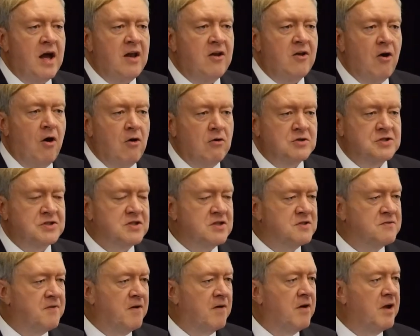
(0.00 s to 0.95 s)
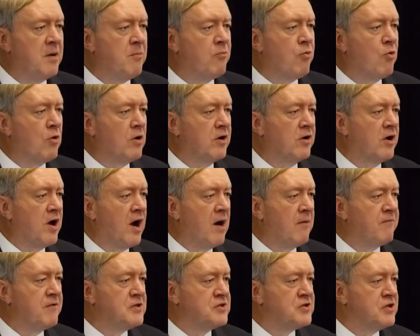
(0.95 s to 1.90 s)
and to host this very important
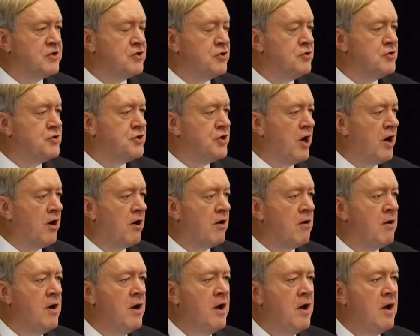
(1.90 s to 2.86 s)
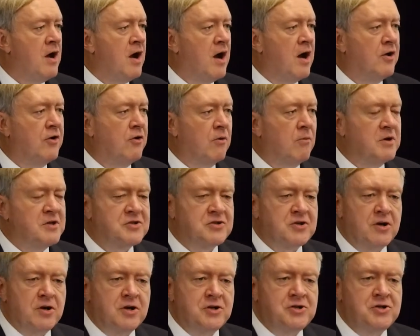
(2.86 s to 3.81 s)
conference as you share your
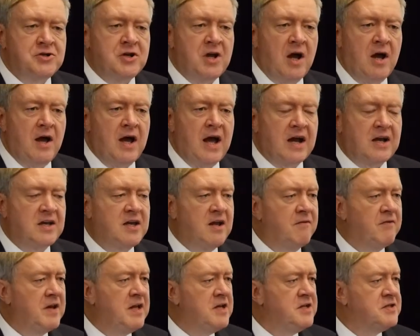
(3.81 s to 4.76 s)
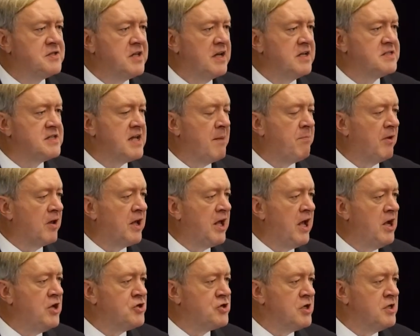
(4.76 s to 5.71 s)
research activities and its
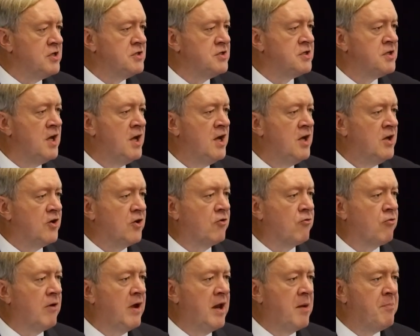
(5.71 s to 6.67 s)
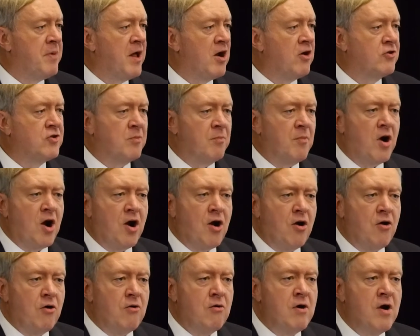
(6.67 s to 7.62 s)
applications to create a better
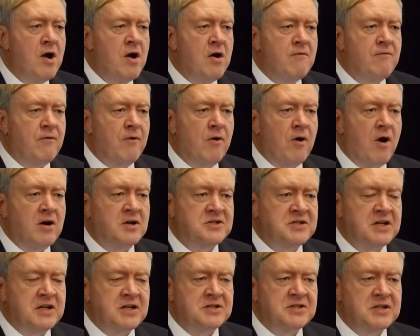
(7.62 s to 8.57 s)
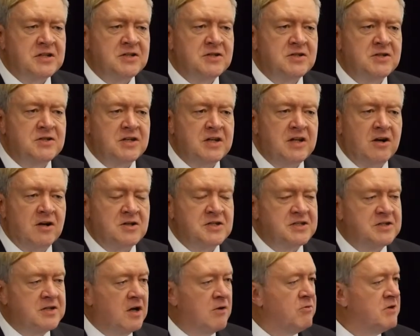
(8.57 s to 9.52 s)
tomorrow for our citizens in our
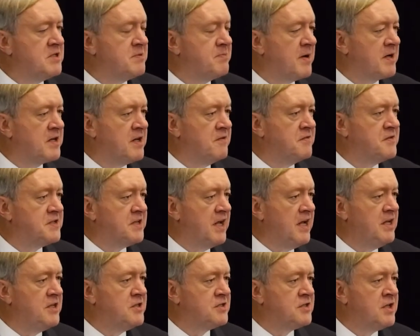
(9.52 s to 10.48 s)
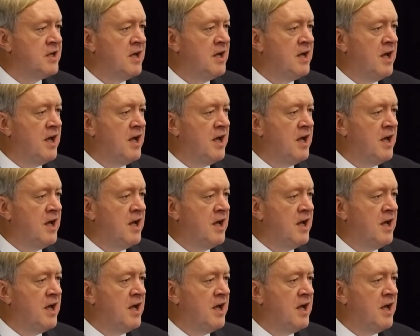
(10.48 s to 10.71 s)
respective states